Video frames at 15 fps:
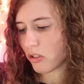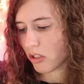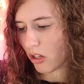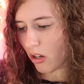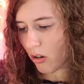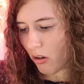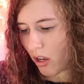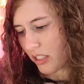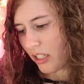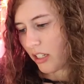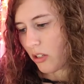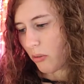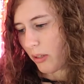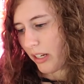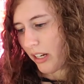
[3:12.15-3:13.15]
So
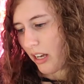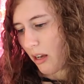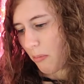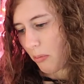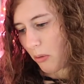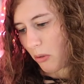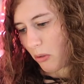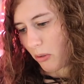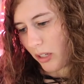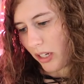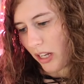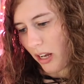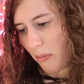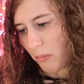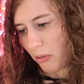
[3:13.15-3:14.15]
see, green apple,
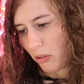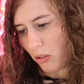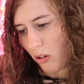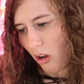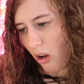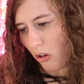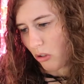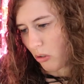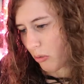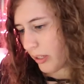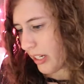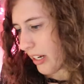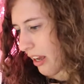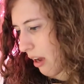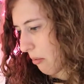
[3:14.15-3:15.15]
green apple, they're all
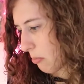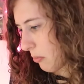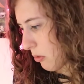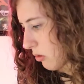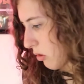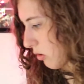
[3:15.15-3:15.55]
green apples.